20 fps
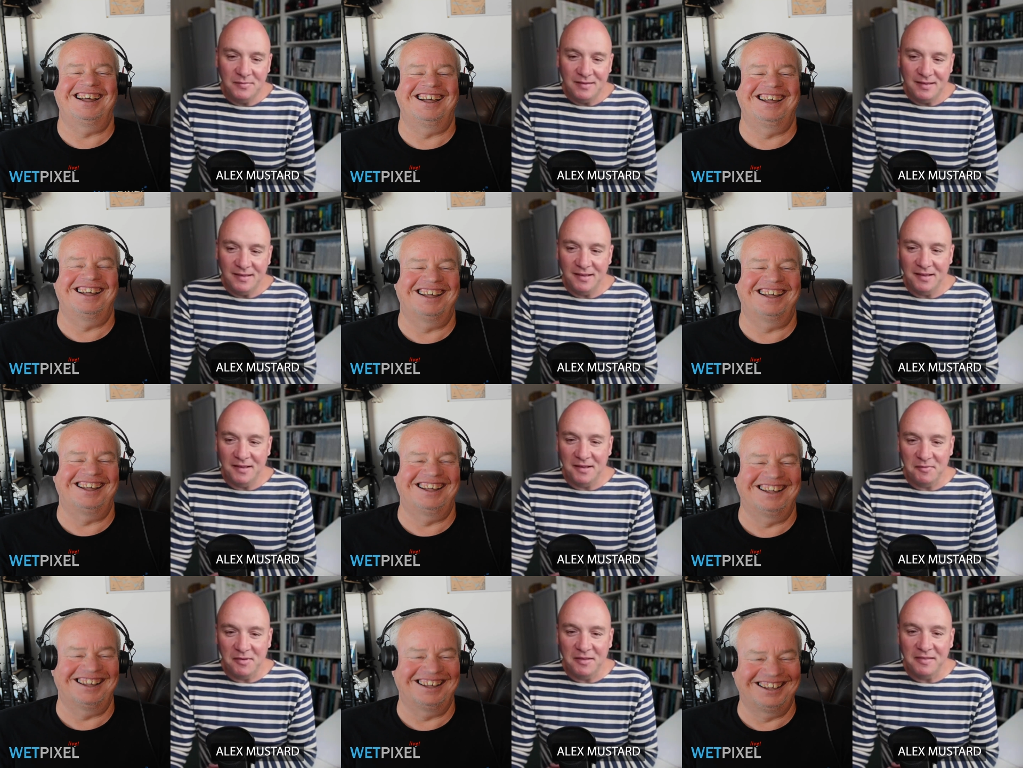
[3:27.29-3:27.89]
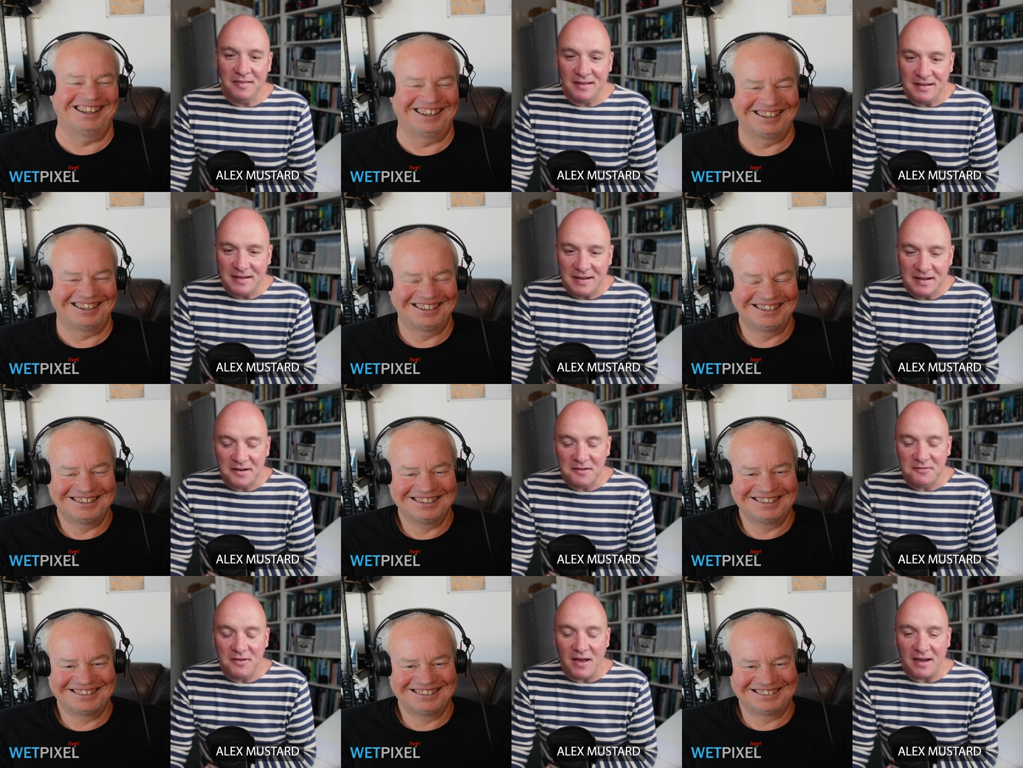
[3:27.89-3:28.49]
Speaker 1: um, and they
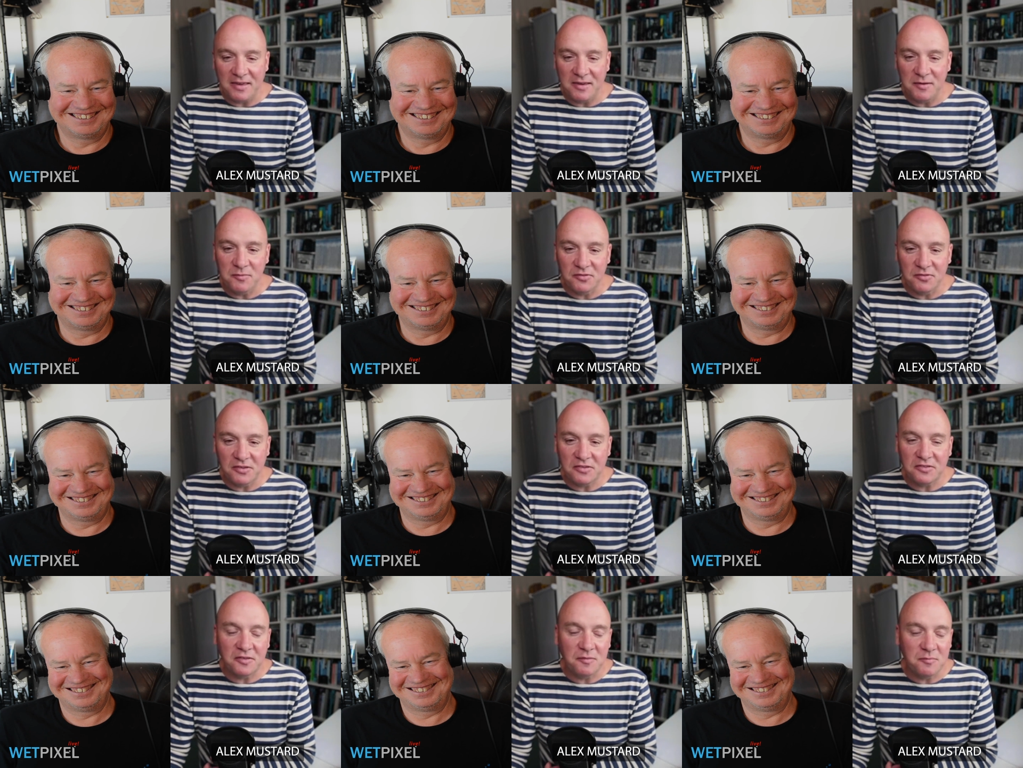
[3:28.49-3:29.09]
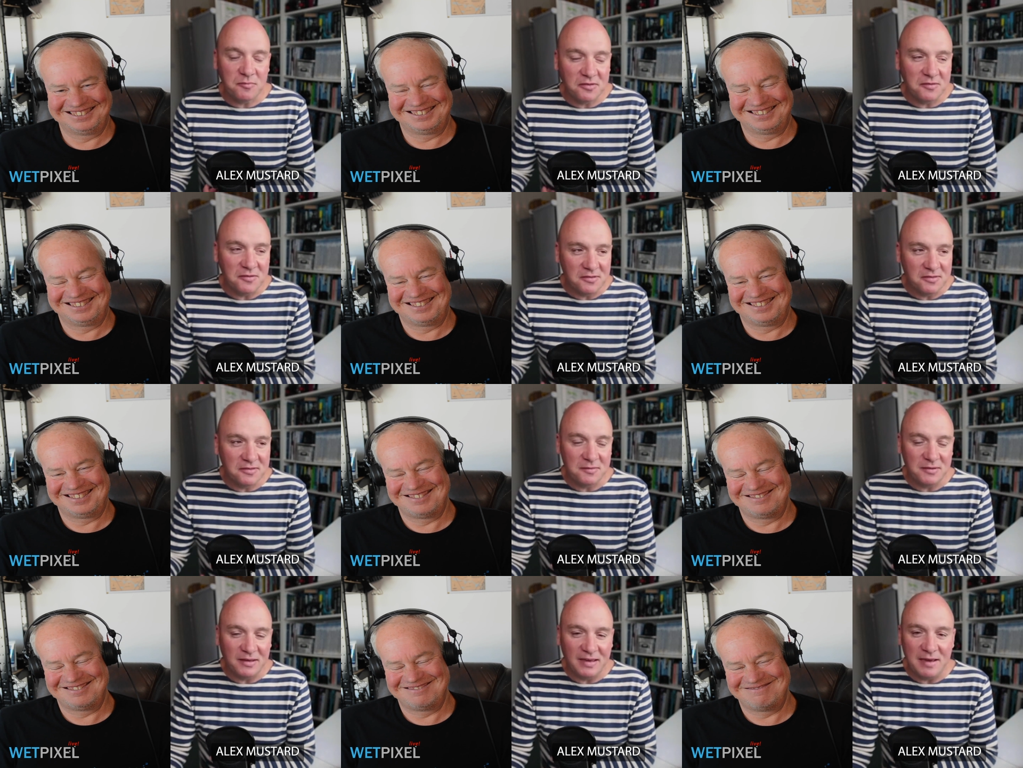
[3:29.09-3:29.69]
needed a vacuum system to
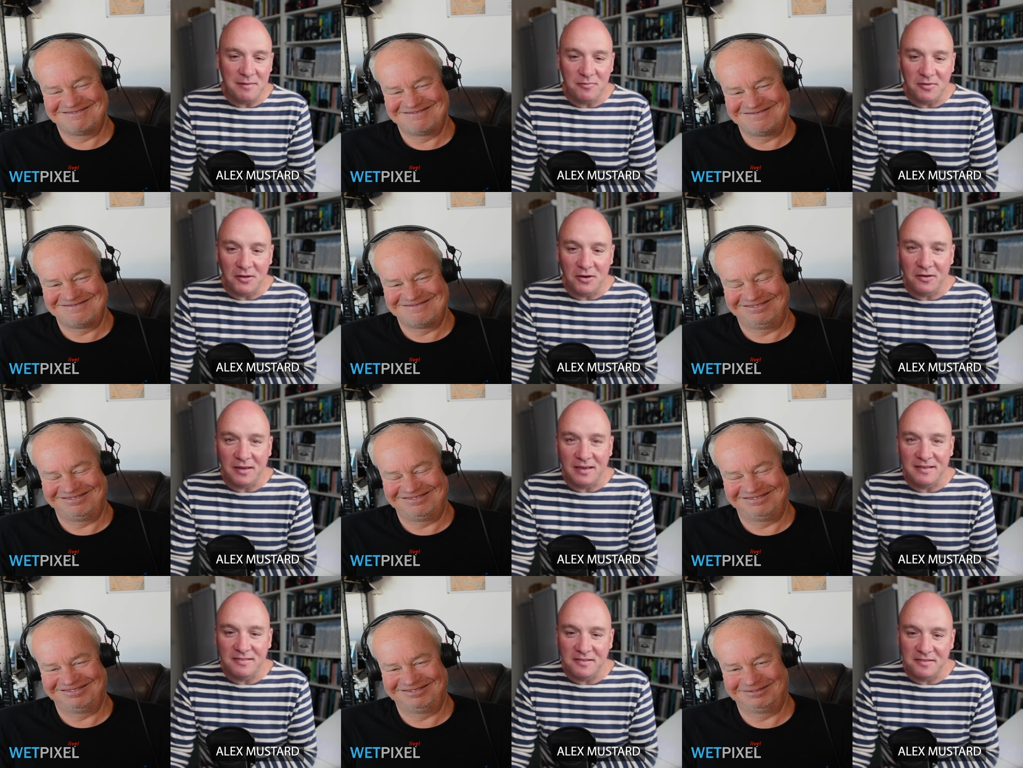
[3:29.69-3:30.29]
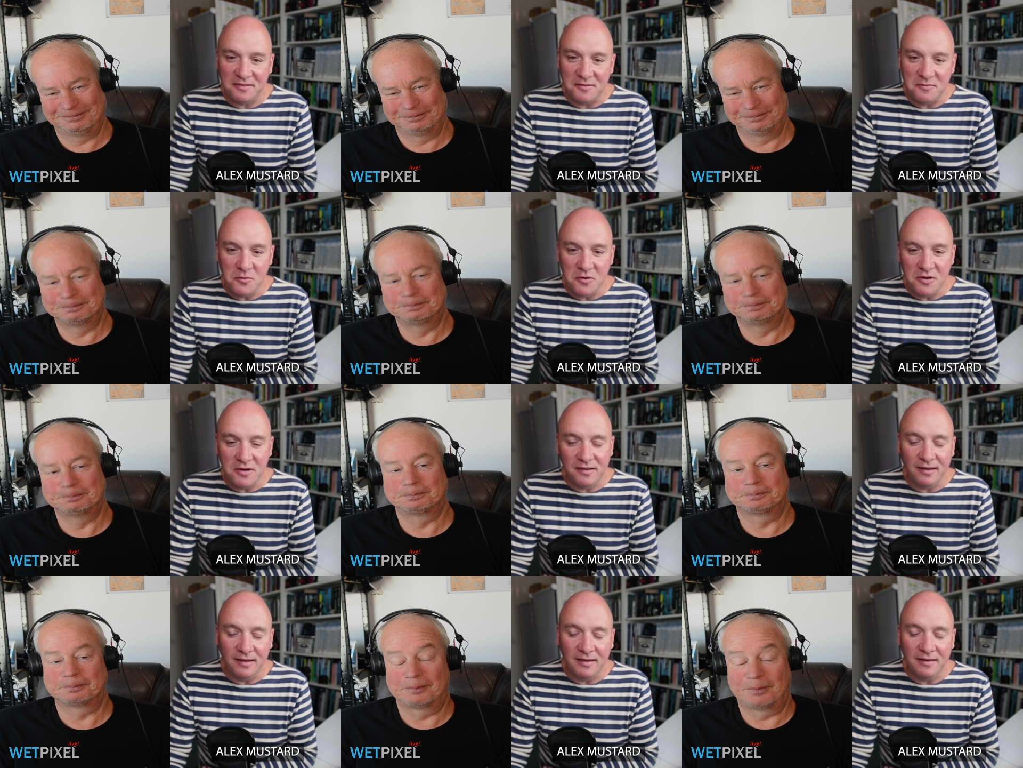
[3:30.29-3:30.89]
to keep the locking system
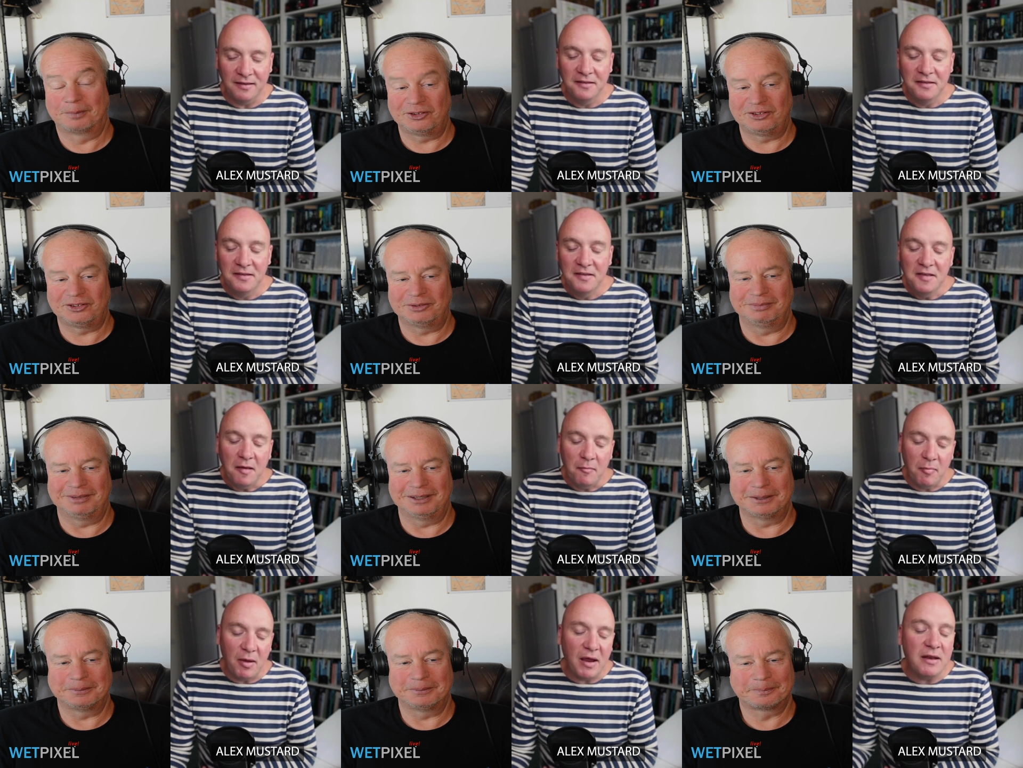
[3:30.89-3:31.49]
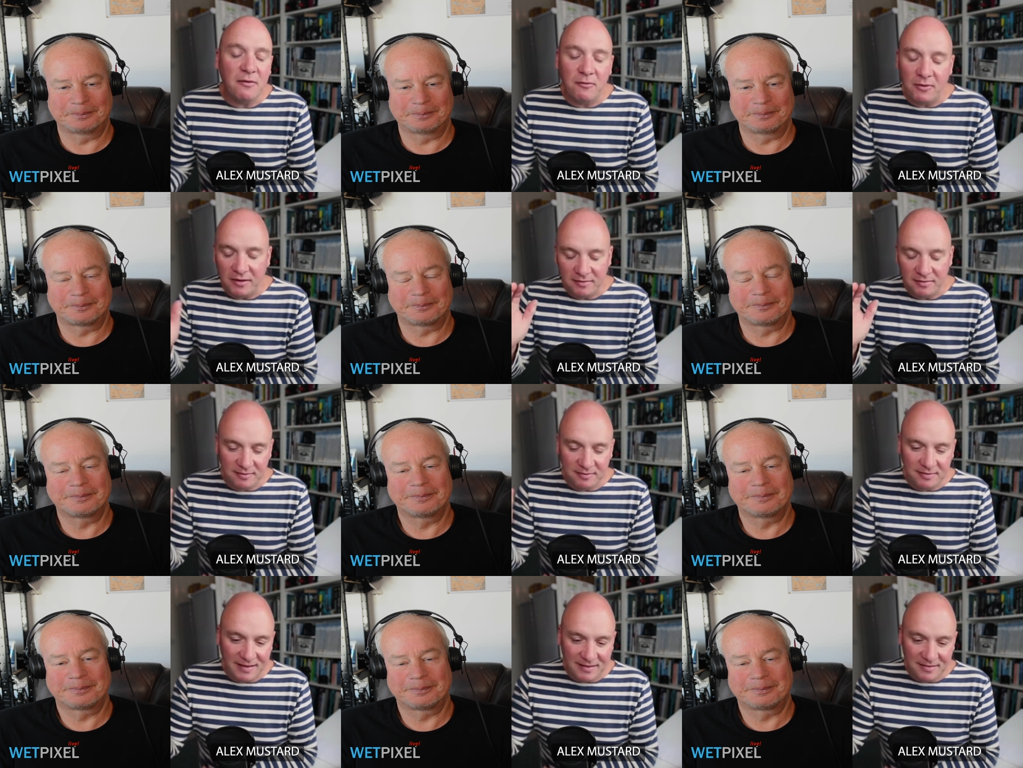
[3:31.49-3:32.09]
working. Possibly. But anyway,
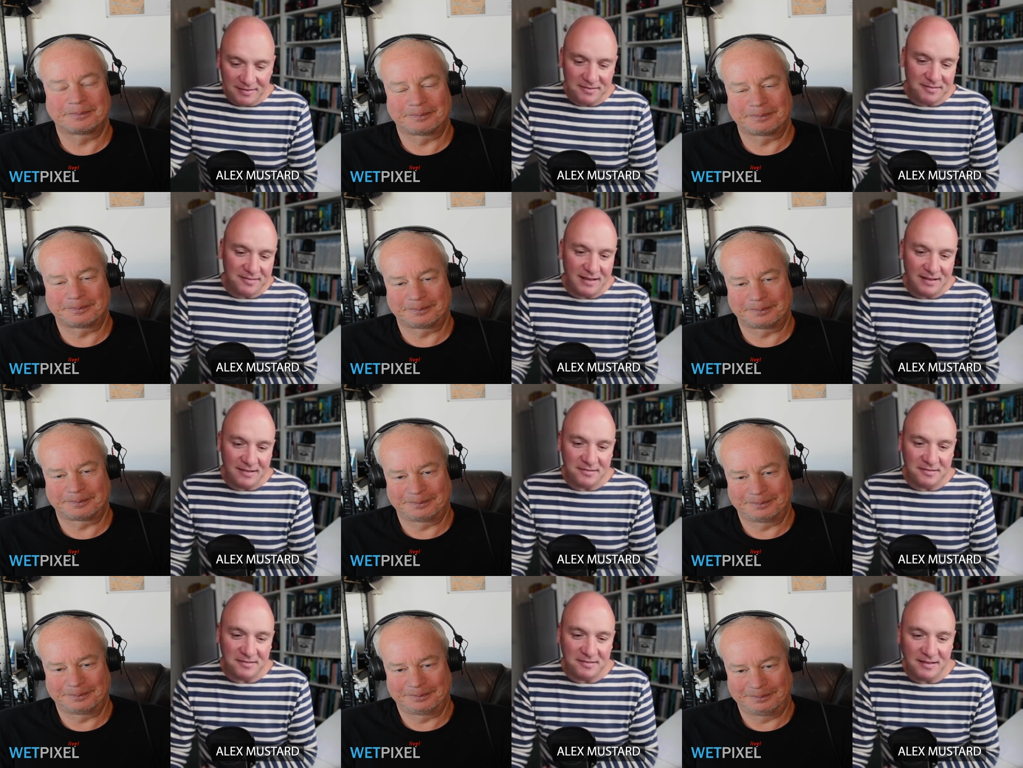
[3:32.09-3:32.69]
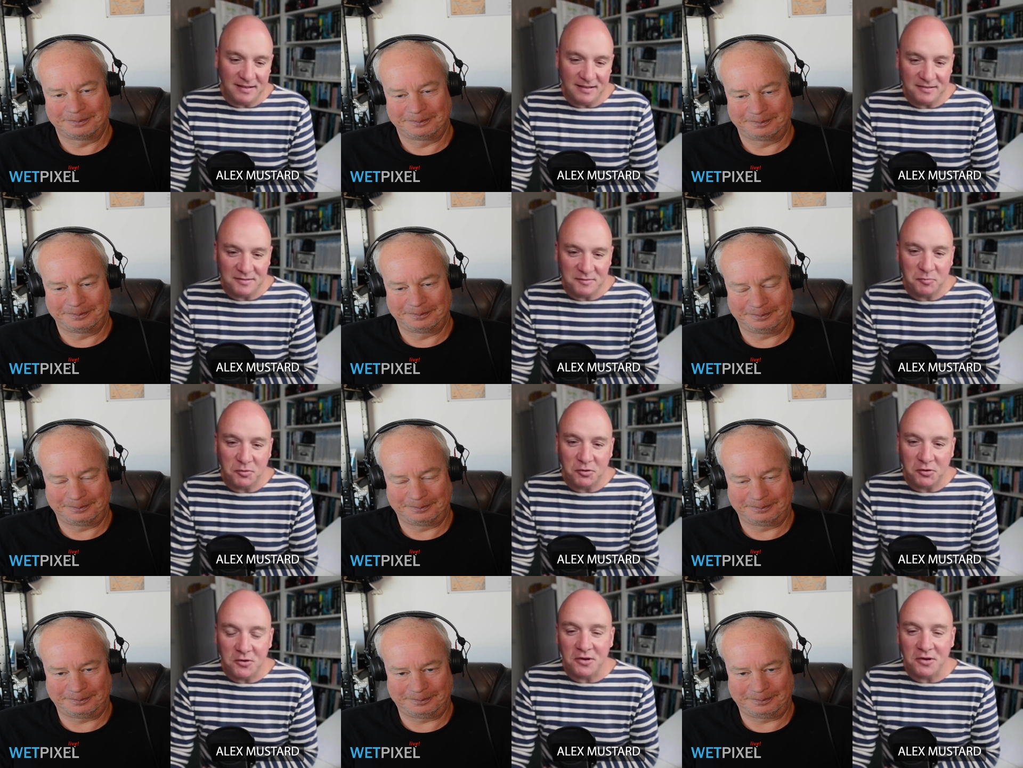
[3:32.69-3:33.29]
that's that's that's pure